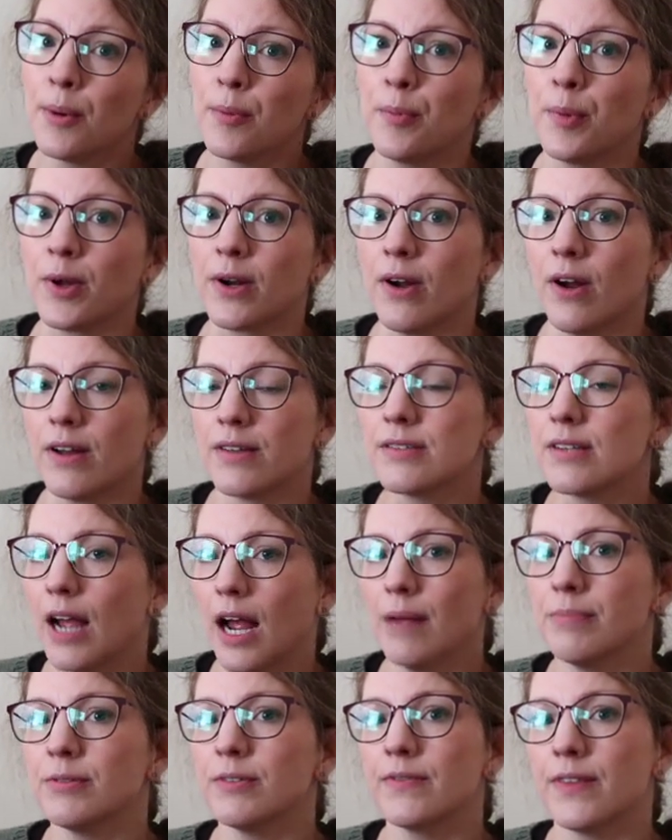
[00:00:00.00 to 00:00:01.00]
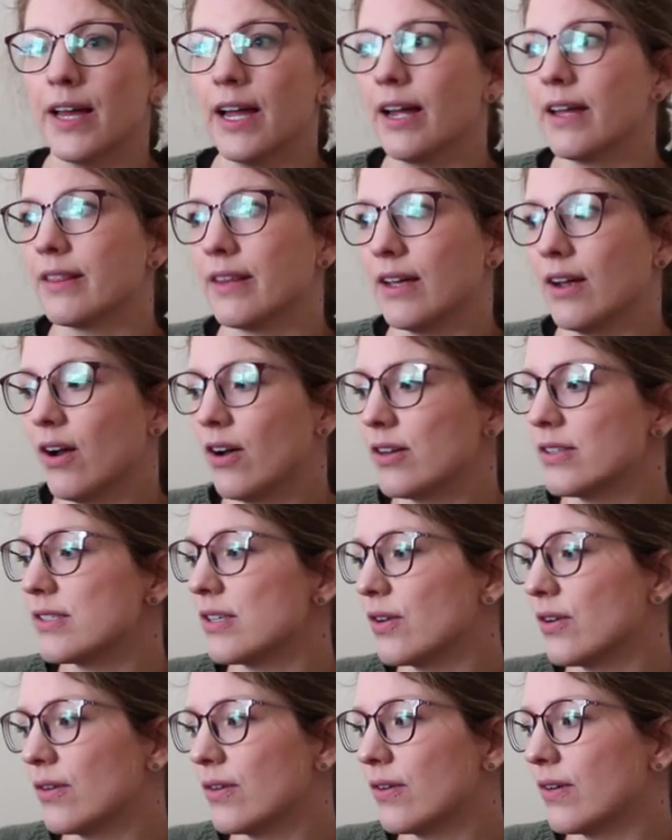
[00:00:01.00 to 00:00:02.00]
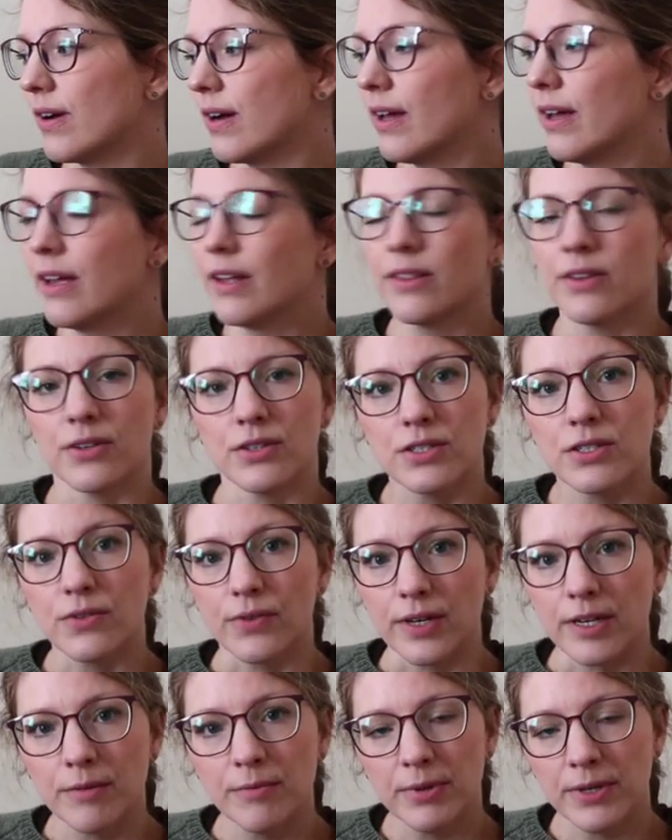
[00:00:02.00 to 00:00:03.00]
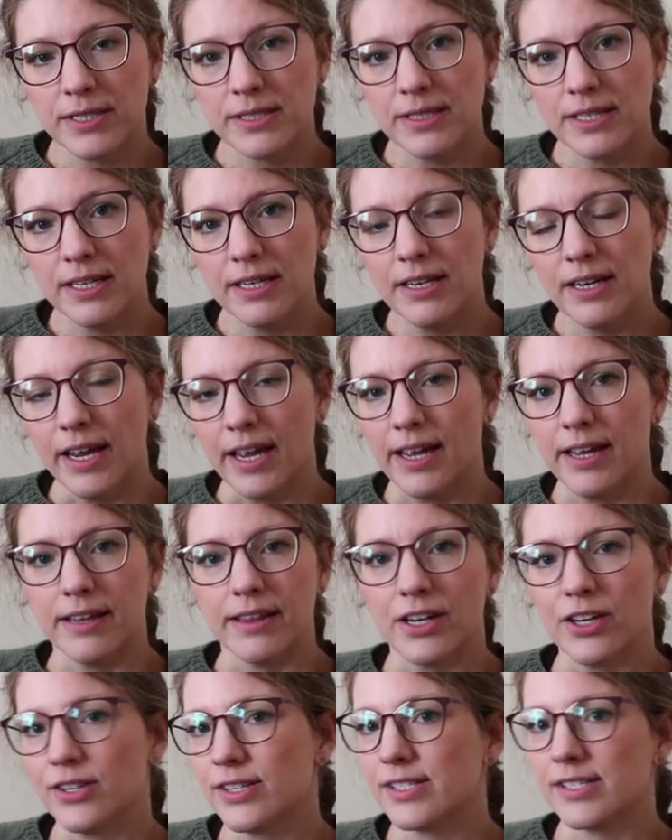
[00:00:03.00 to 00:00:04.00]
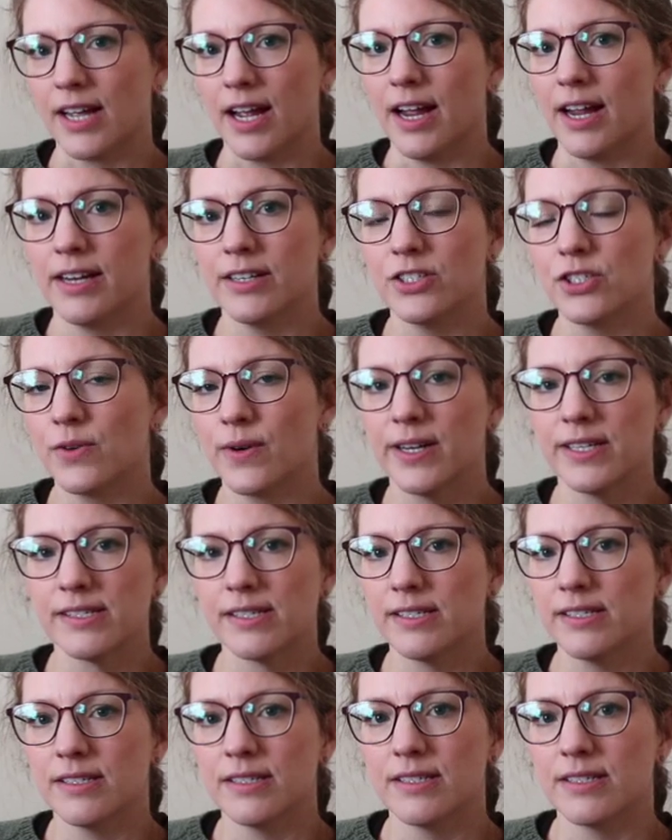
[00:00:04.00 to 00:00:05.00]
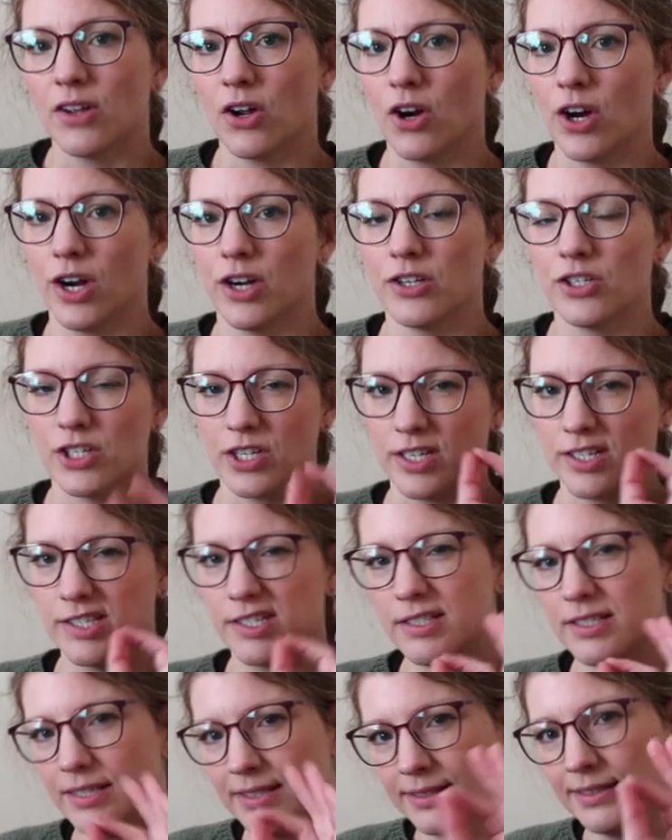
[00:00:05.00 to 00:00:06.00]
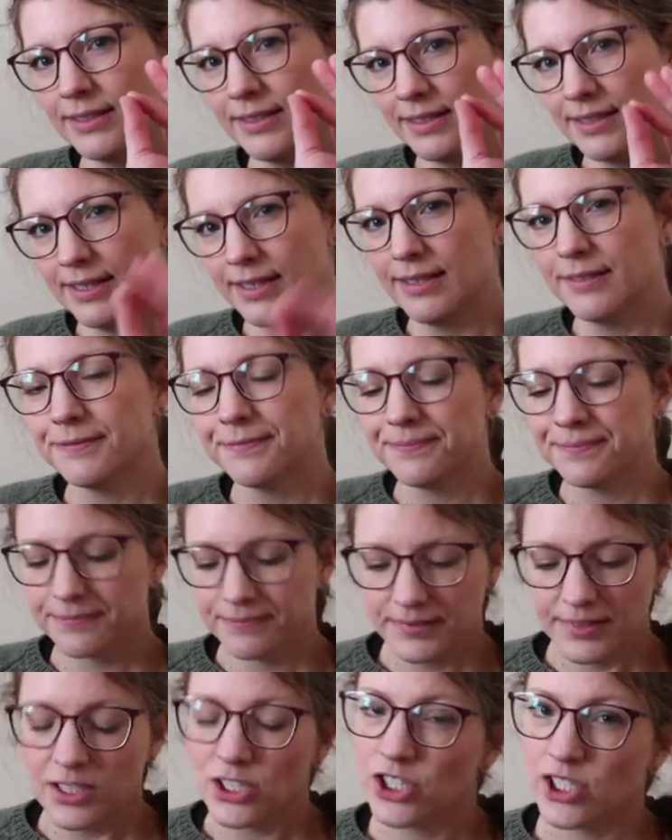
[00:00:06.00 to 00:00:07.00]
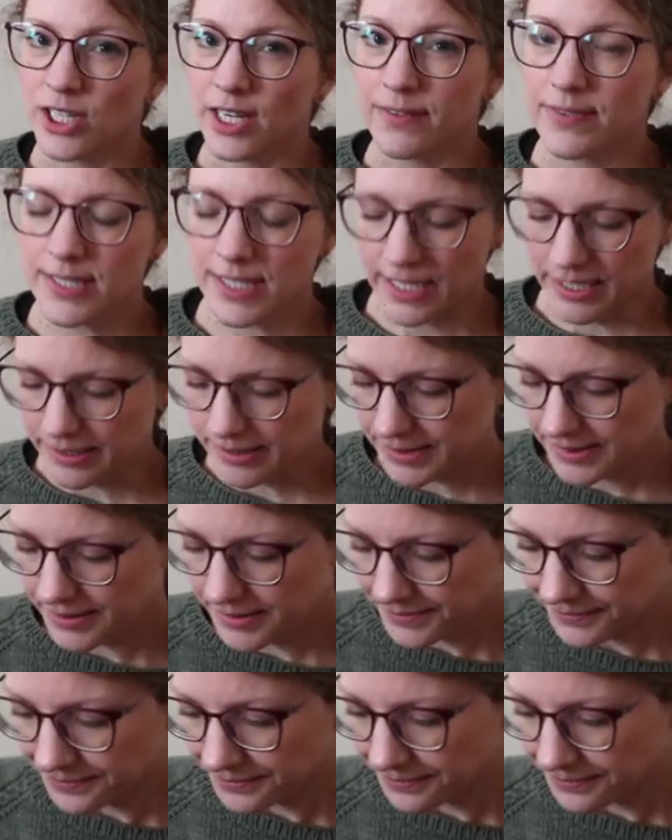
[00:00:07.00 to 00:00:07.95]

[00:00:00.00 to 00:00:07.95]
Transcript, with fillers: But on top of that, they also, their screen printing and their design choices are just Chef's kiss.